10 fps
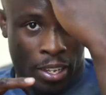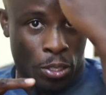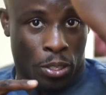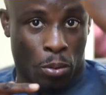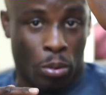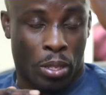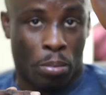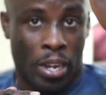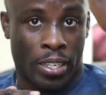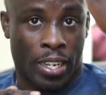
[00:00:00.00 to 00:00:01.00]
So that when the
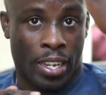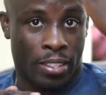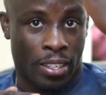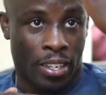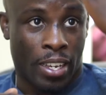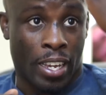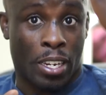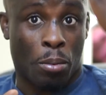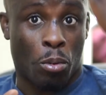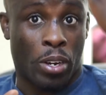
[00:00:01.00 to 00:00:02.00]
punch hits,
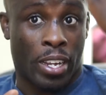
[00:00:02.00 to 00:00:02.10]
number one,